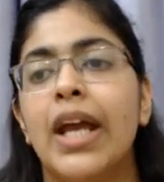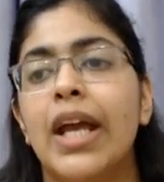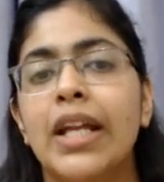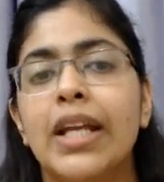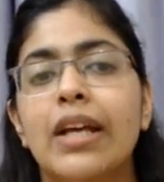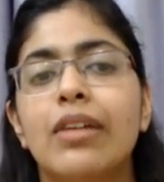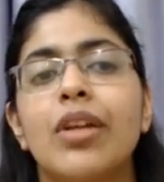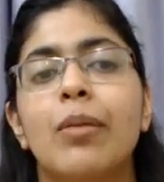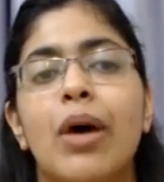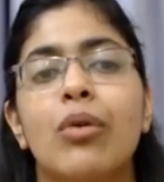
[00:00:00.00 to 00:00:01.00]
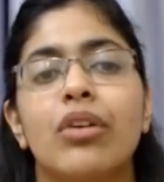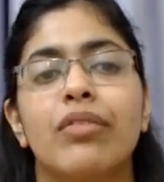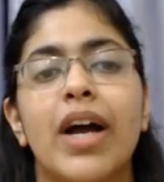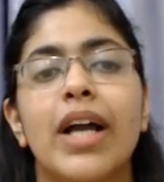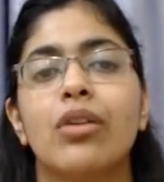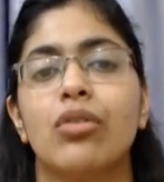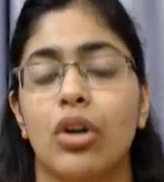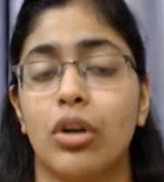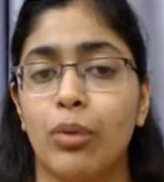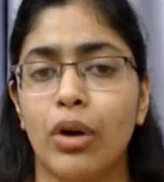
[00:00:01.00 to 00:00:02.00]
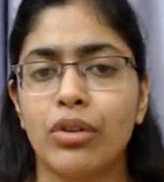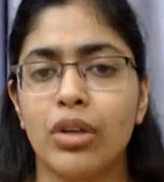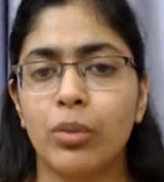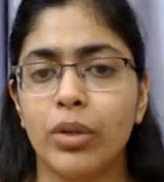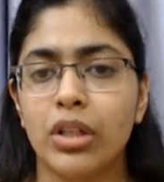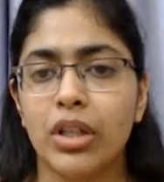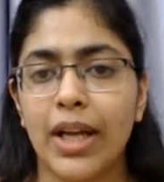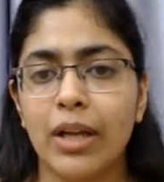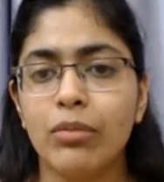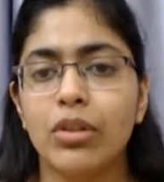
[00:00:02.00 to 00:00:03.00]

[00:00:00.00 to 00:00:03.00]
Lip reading: In case the amount of fine is not deposited within time,